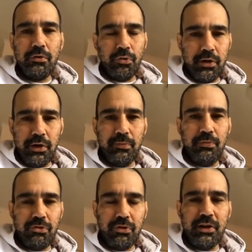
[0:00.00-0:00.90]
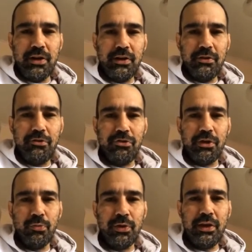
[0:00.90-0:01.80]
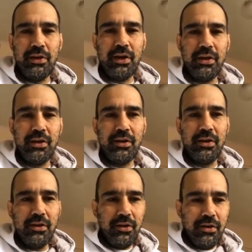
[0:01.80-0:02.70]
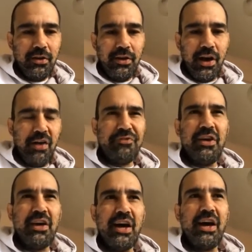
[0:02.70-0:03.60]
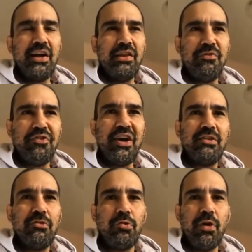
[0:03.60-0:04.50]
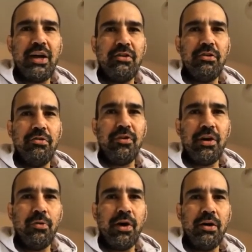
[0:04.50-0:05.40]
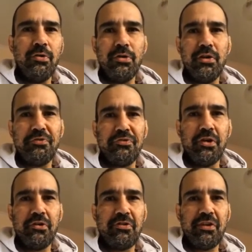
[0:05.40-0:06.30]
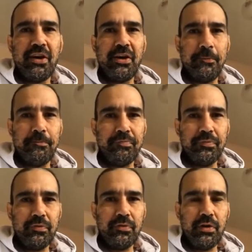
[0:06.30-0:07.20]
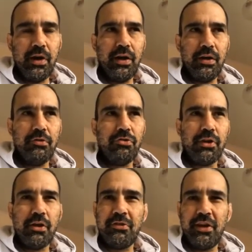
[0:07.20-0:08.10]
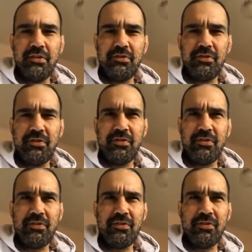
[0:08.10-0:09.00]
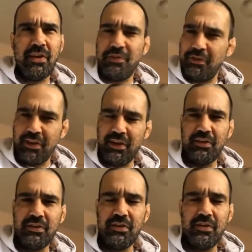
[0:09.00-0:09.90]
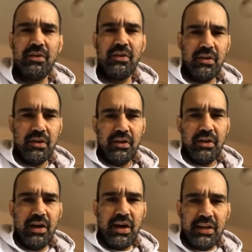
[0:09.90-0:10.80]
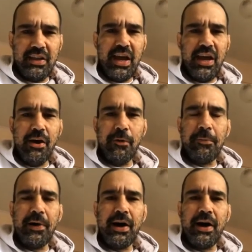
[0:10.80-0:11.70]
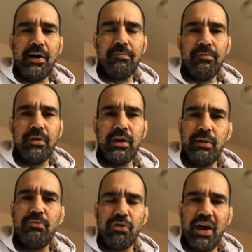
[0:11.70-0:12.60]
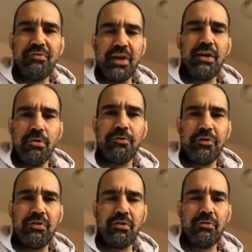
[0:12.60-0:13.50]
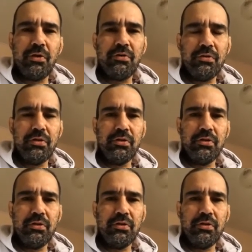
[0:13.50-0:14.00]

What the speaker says: took him to the win. And I think the fact Craig did very well on the first in 2017. That helped him to have that confidence as well,